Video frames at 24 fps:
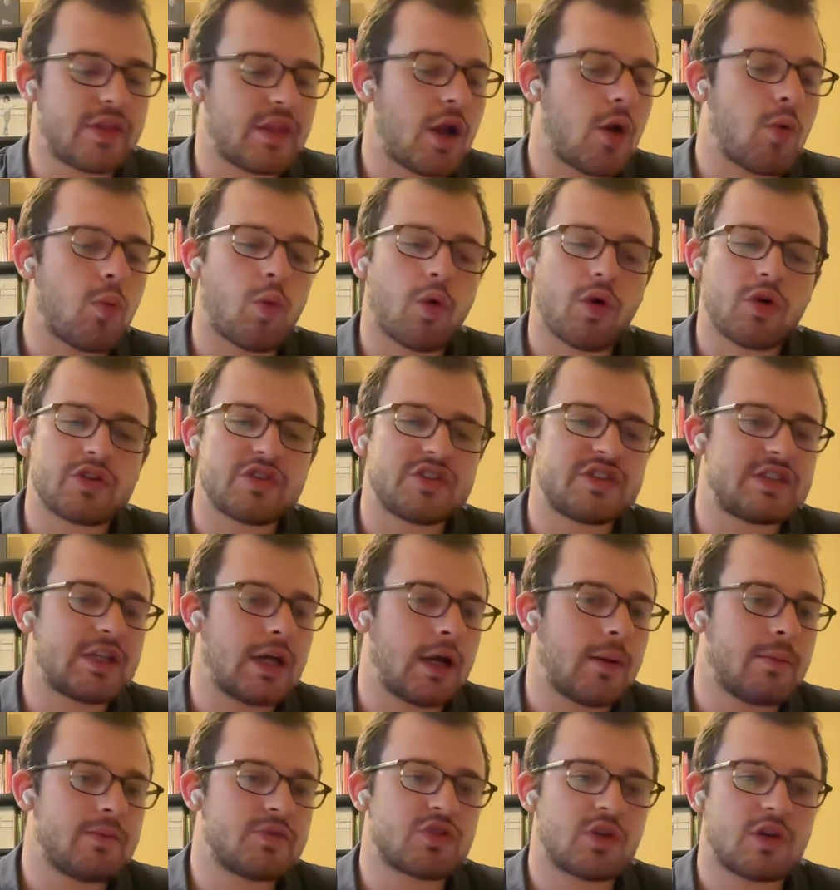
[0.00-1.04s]
there were
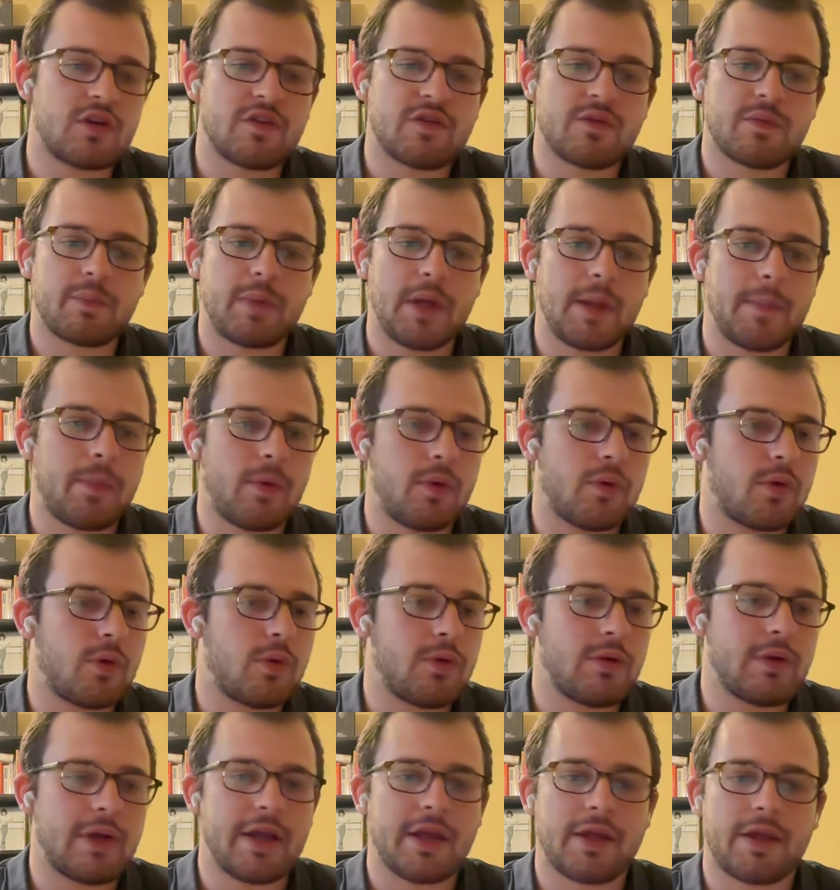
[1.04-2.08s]
some sort of people
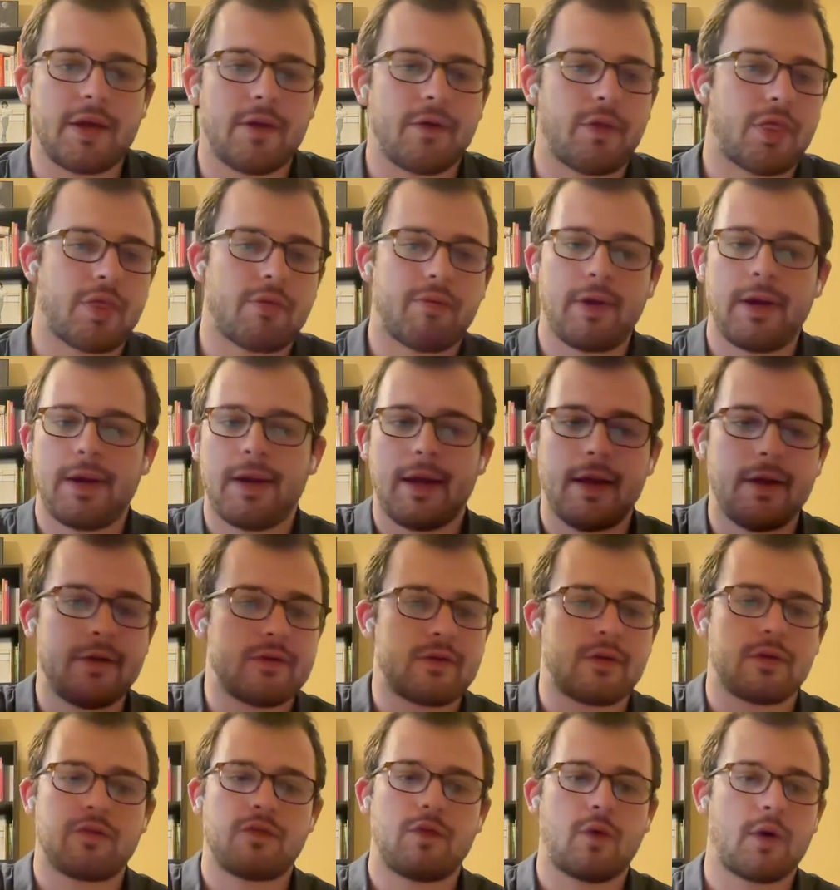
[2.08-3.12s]
who, like, 3
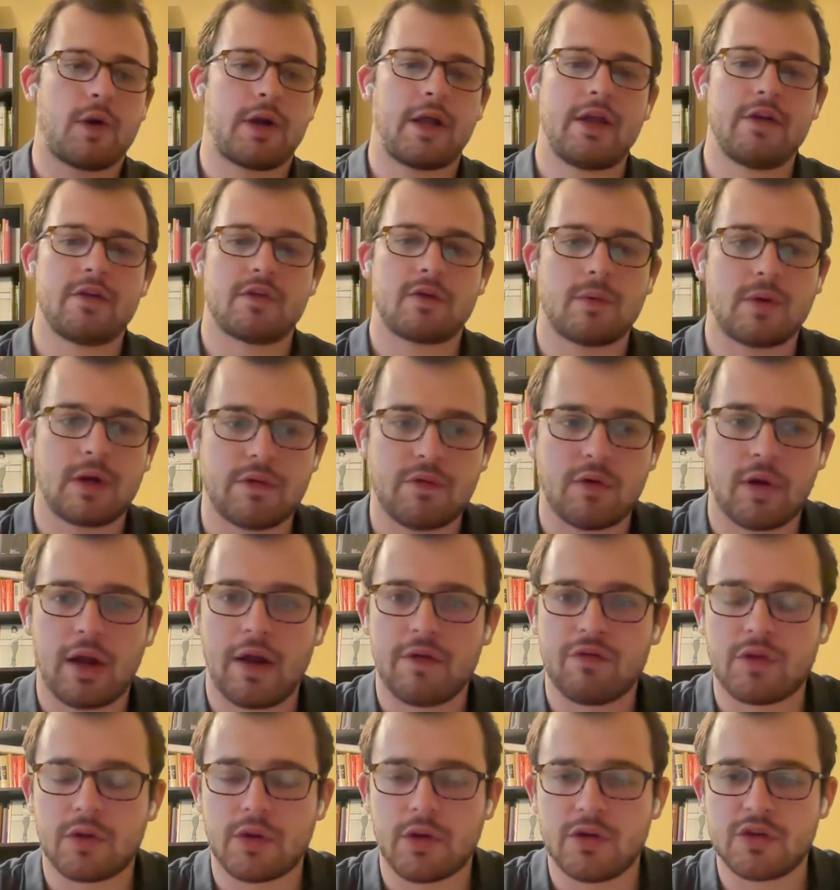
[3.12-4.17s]
days or 4 days or whatever
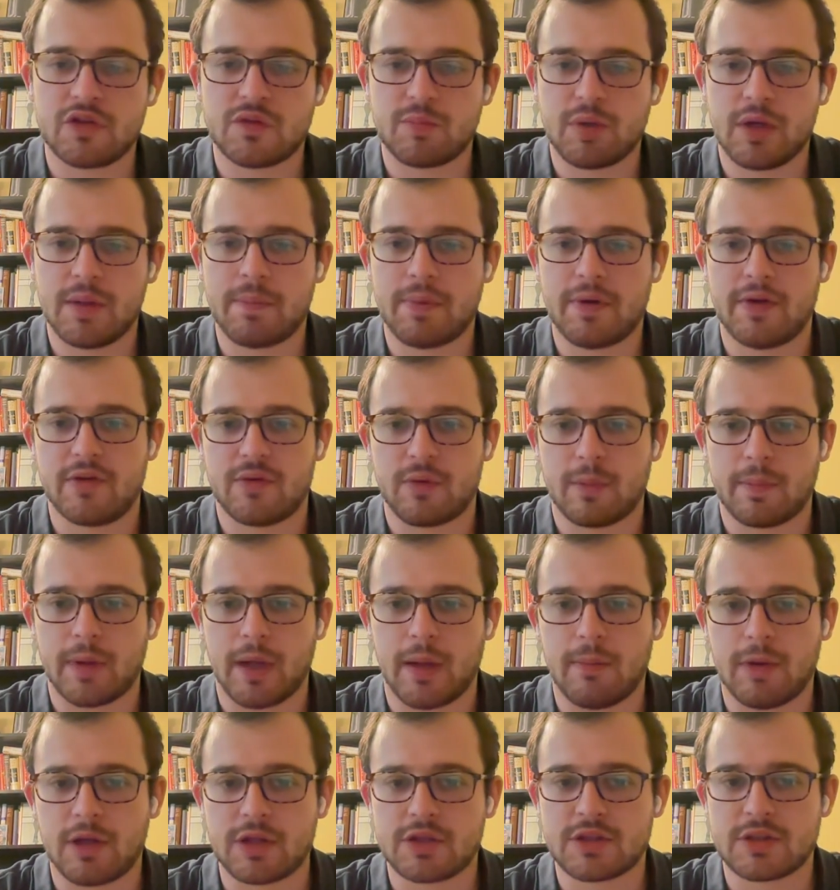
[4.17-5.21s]
after those preprints were
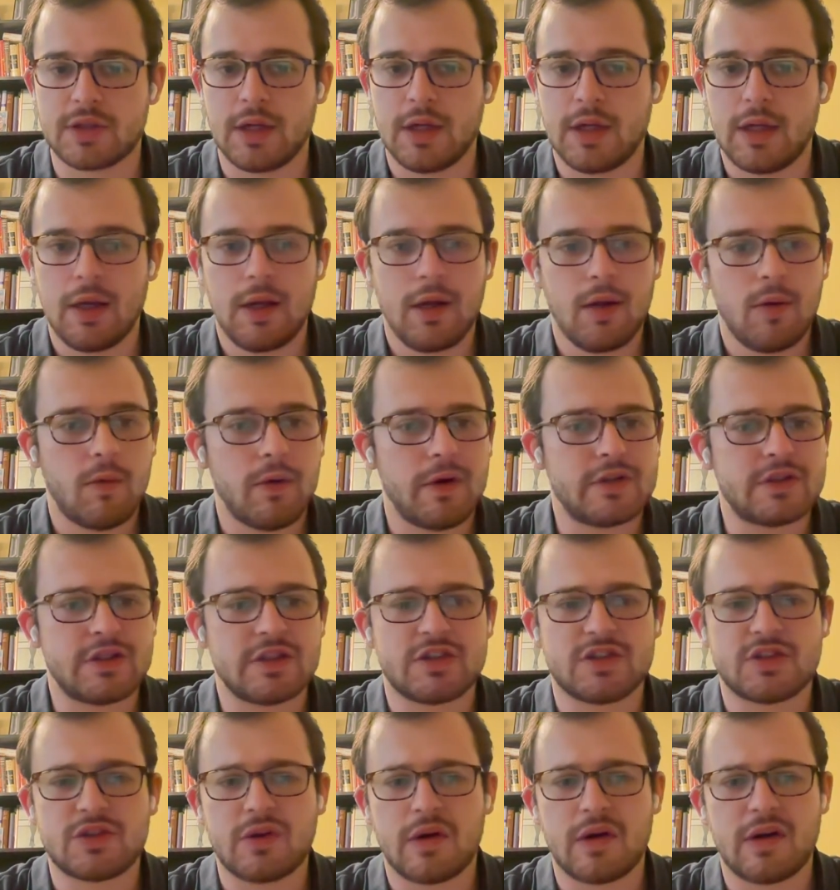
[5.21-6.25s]
published, were
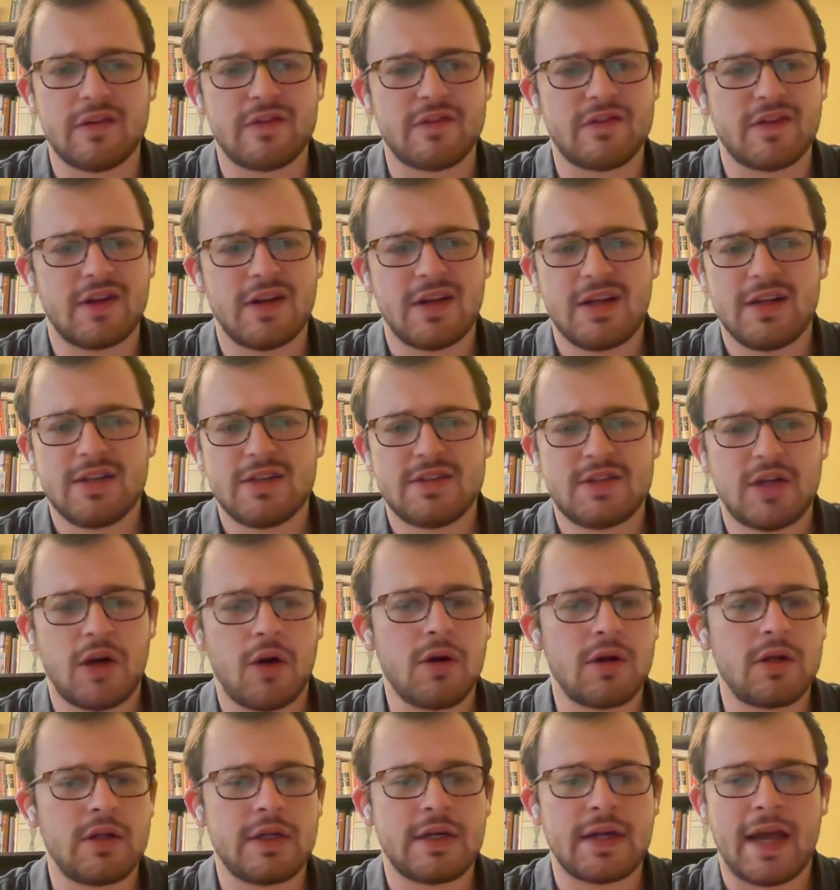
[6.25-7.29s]
just sort of
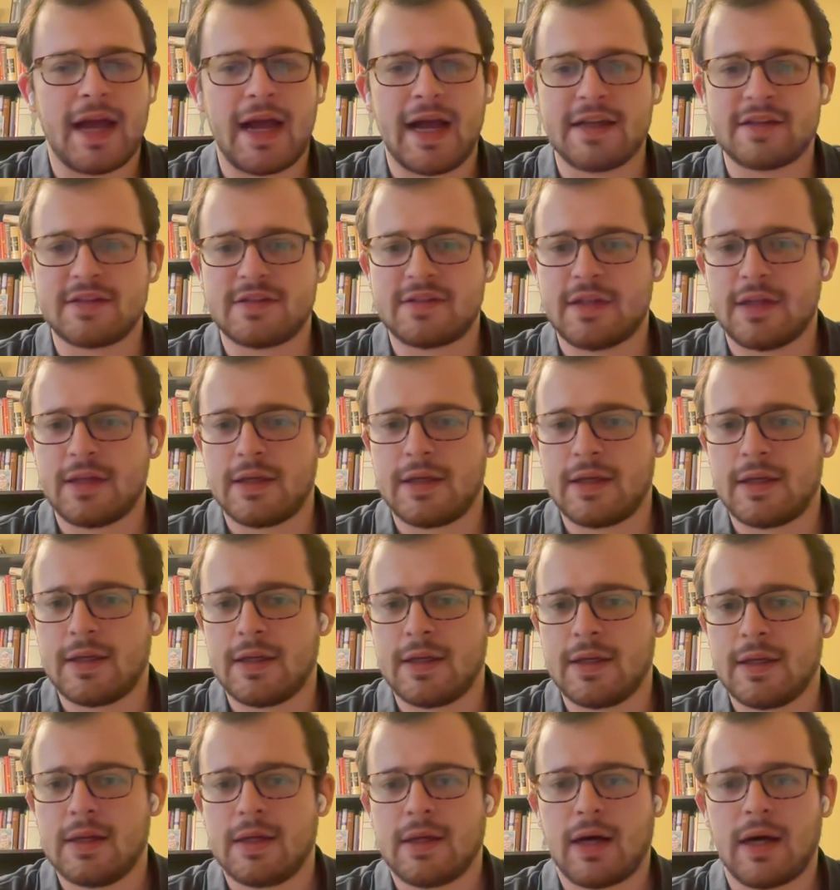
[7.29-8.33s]
totally
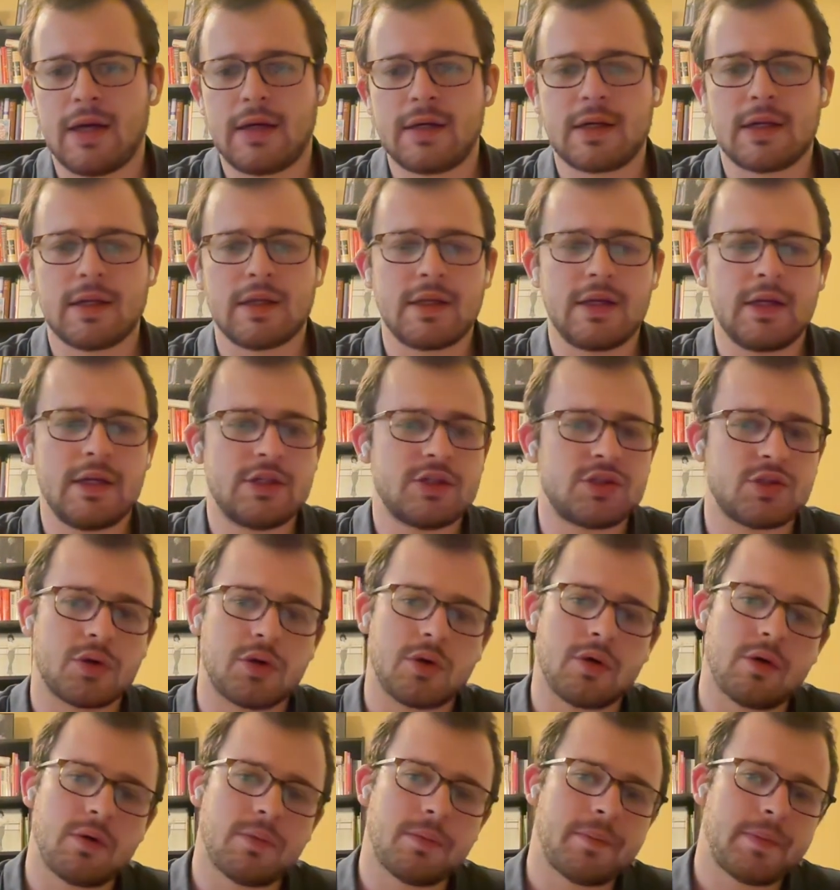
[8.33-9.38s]
nasty,
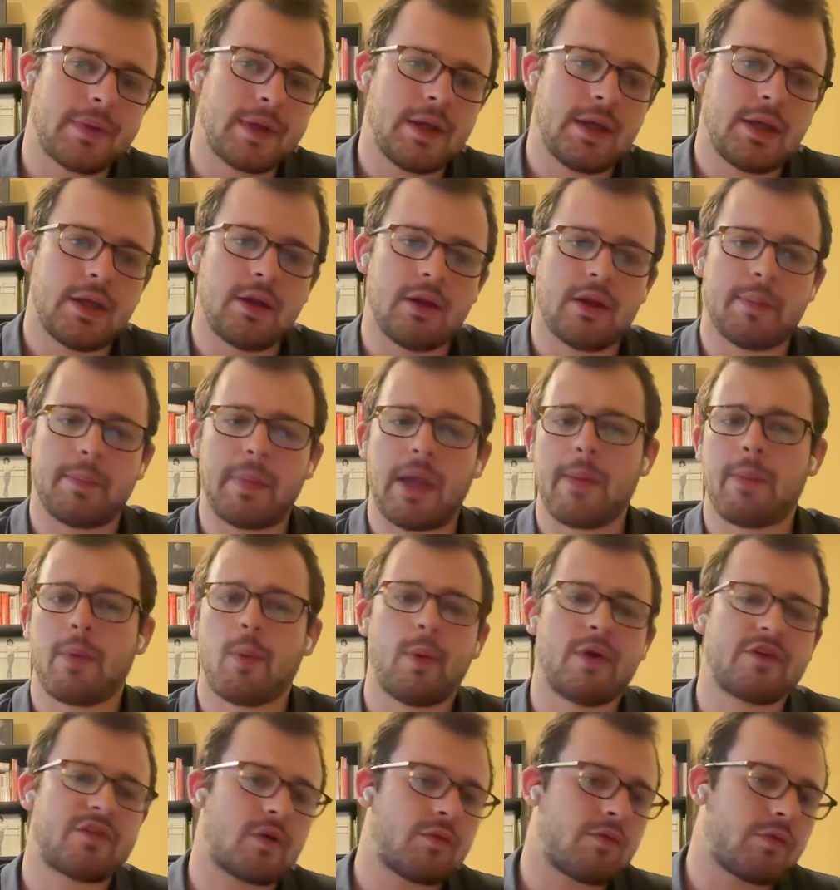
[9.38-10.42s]
uncollegial. The paper
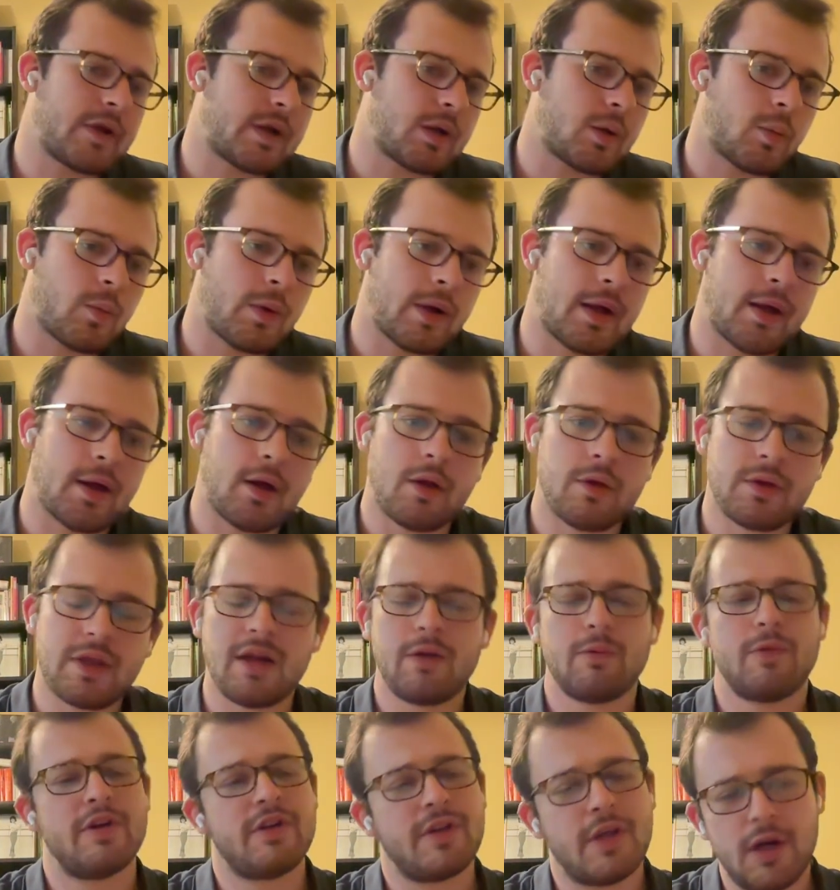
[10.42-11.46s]
wasn't written well.
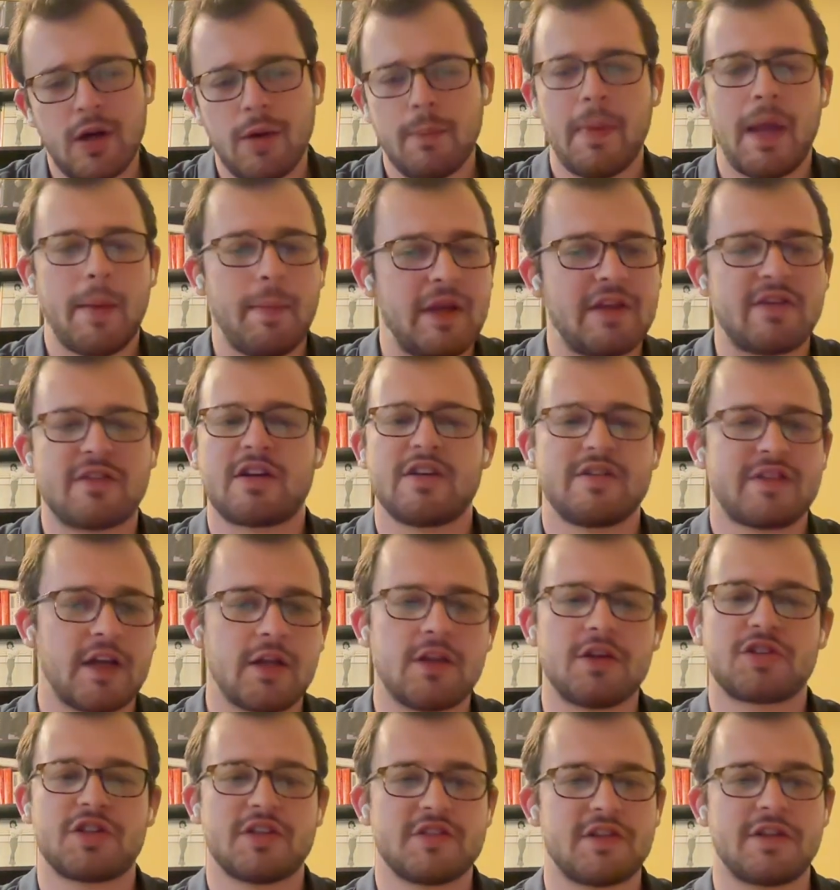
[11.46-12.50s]
Yeah, well, maybe it's because
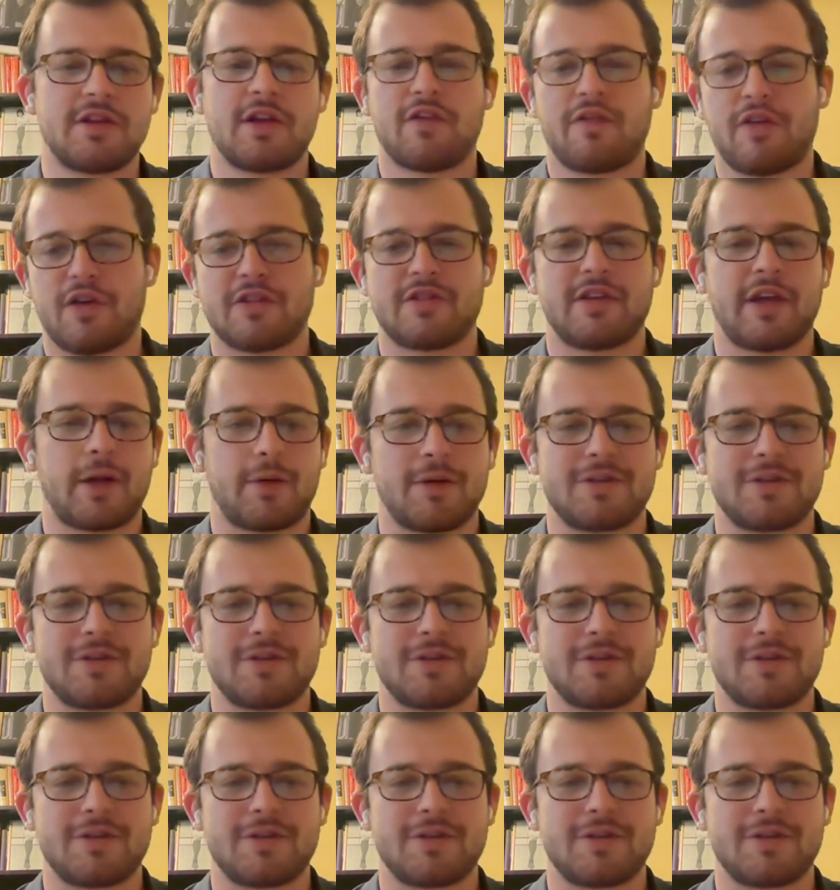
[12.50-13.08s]
English isn't their first